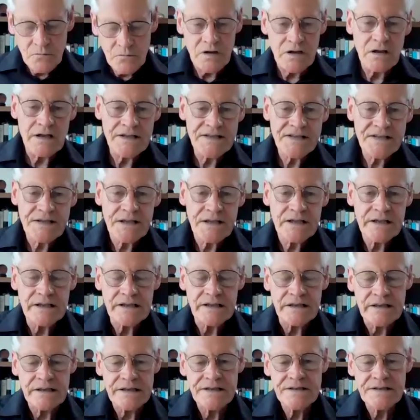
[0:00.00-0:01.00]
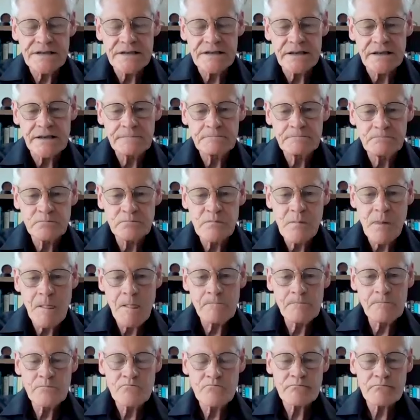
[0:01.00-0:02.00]
What I say is that
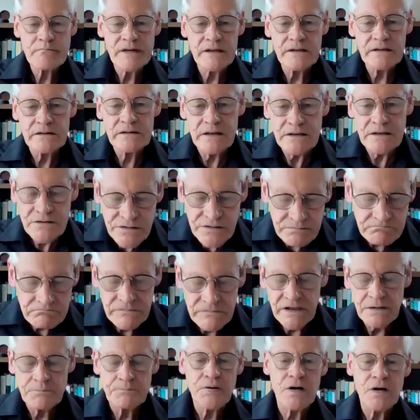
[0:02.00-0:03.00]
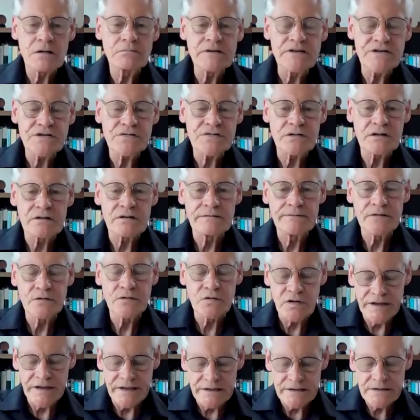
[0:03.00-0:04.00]
you probably should
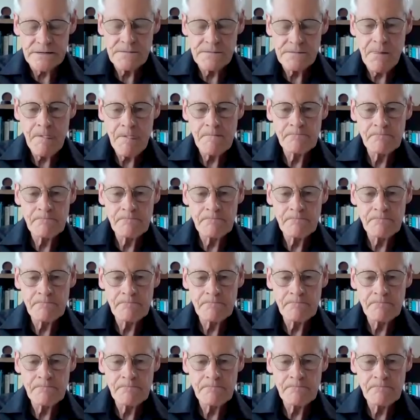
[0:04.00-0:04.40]
avoid